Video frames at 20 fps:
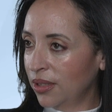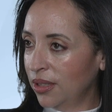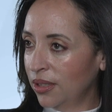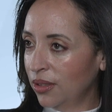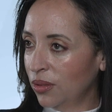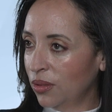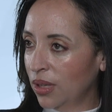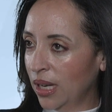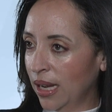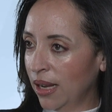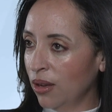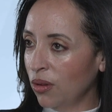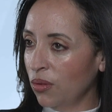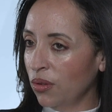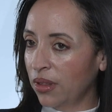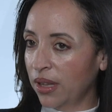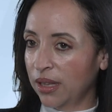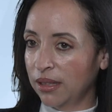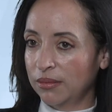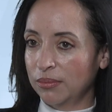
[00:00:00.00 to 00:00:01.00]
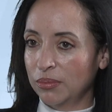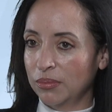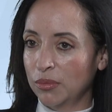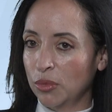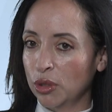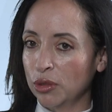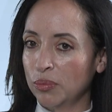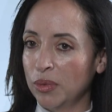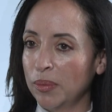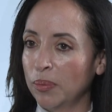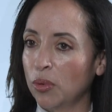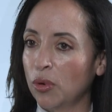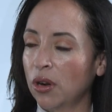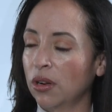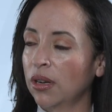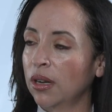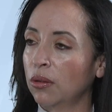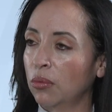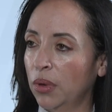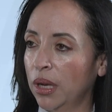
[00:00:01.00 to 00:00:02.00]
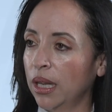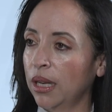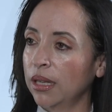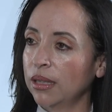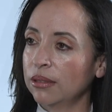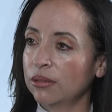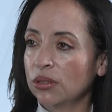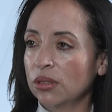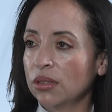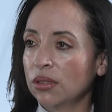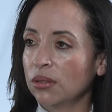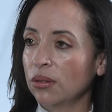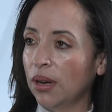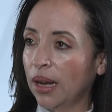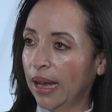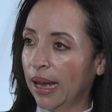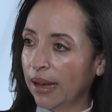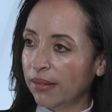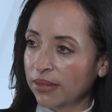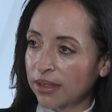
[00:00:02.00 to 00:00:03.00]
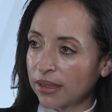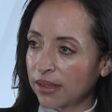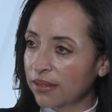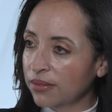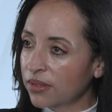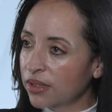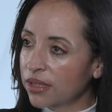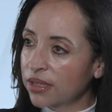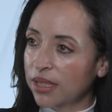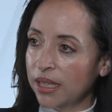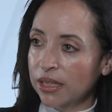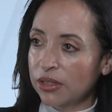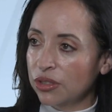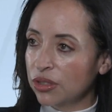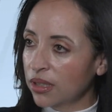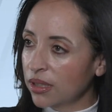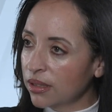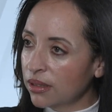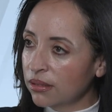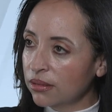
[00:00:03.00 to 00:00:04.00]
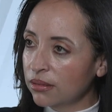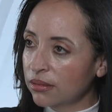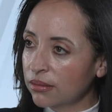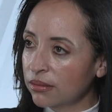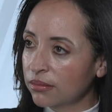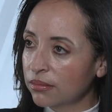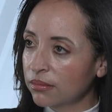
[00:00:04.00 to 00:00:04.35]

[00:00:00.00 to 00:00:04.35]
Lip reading: now that most people are not willing to have a conversation.